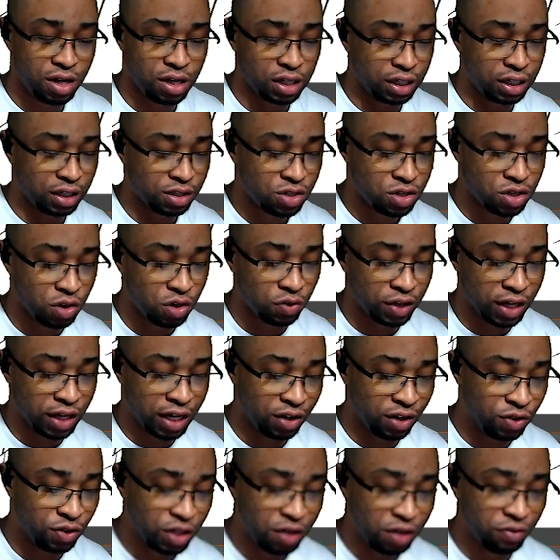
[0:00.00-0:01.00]
so that it'll
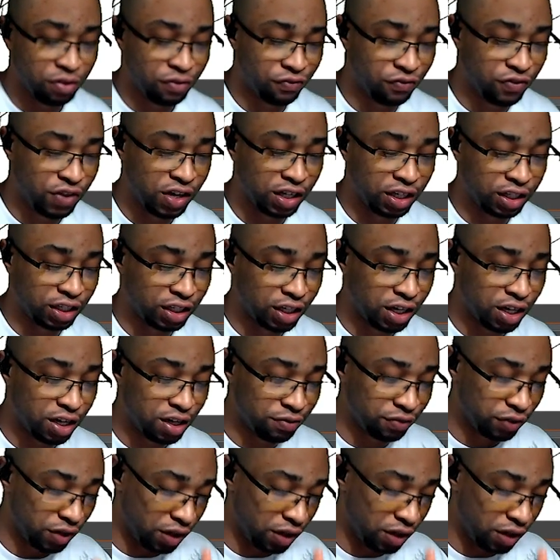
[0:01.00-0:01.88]
give a feeling of